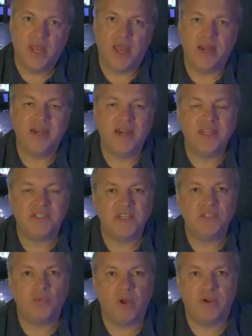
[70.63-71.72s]
And this
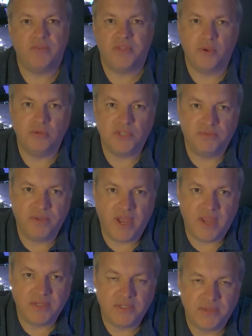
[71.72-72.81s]
is one of those
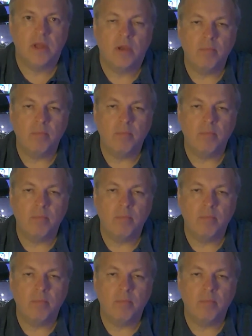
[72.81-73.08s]
effects.